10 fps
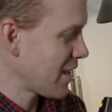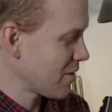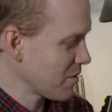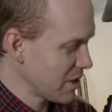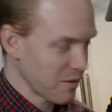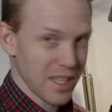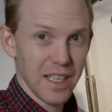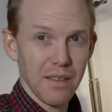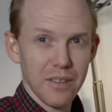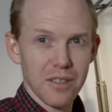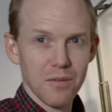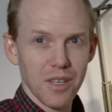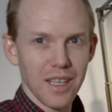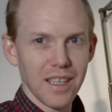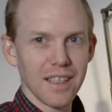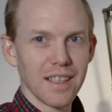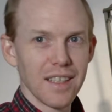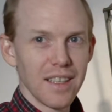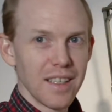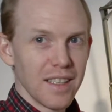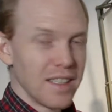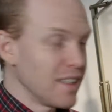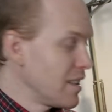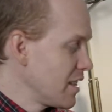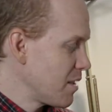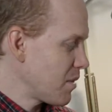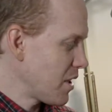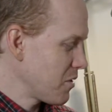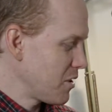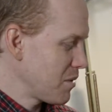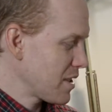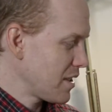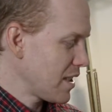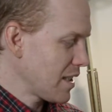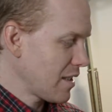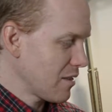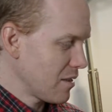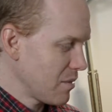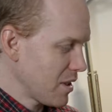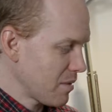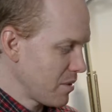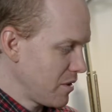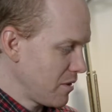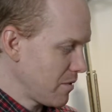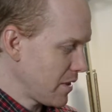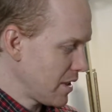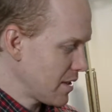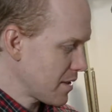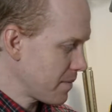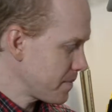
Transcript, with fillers: don't really want to have this running in my room. It's a lot louder than my computer fans.